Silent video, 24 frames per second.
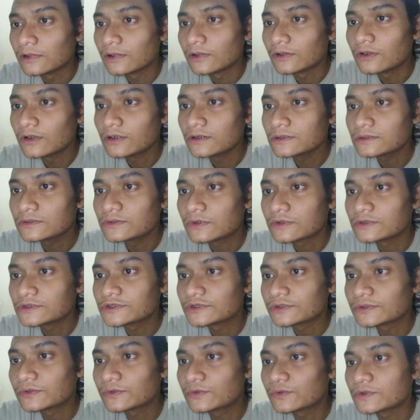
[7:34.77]

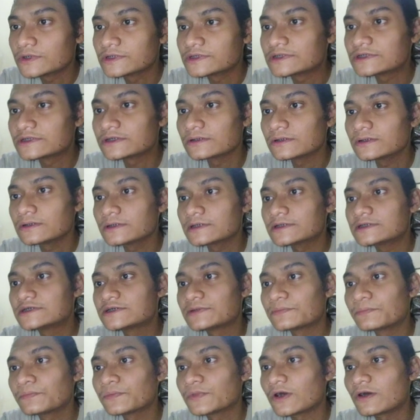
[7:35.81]

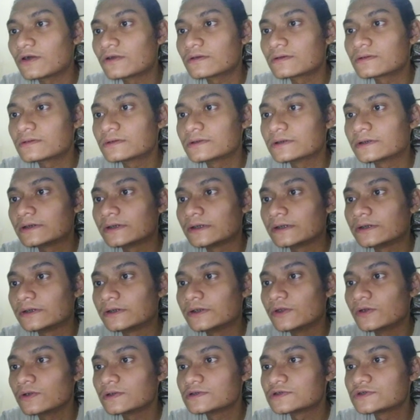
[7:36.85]
Non-consequentialism or
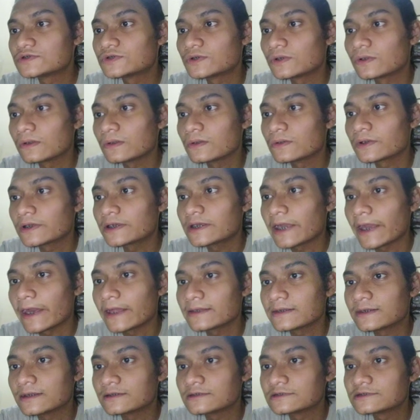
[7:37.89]
deontology
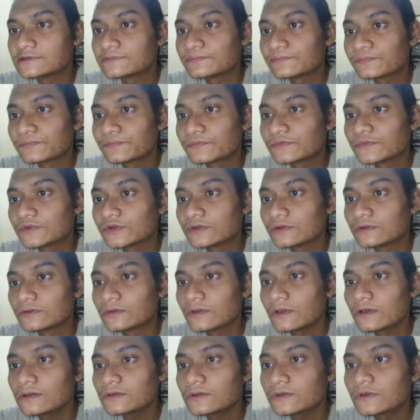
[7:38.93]
ethics.
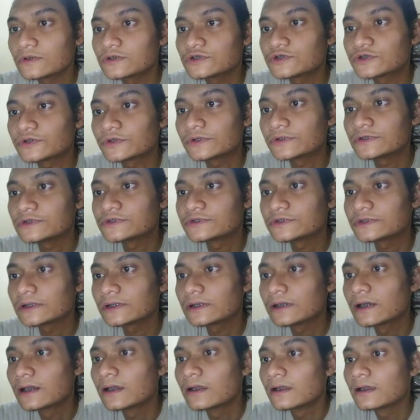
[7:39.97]

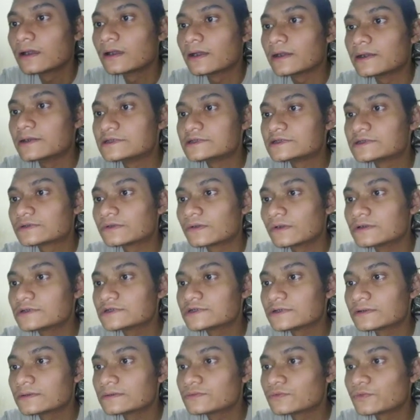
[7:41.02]
Non-consequential is
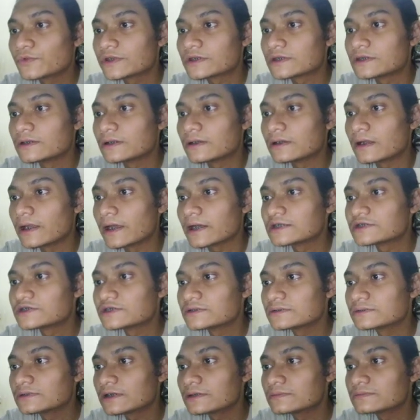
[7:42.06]
concerned with the
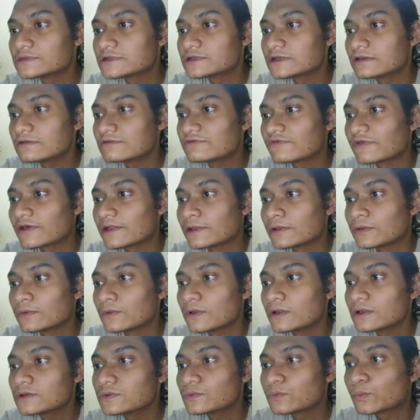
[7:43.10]
action themselves and
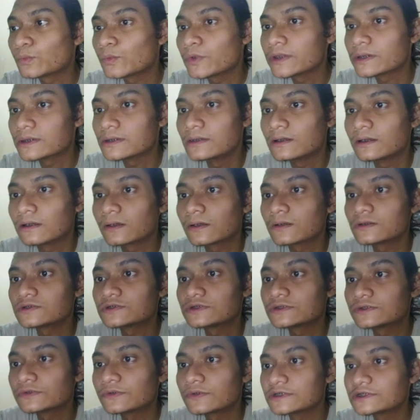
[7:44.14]
not with the
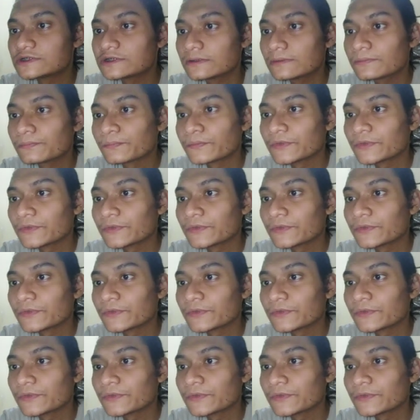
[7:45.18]
consequence.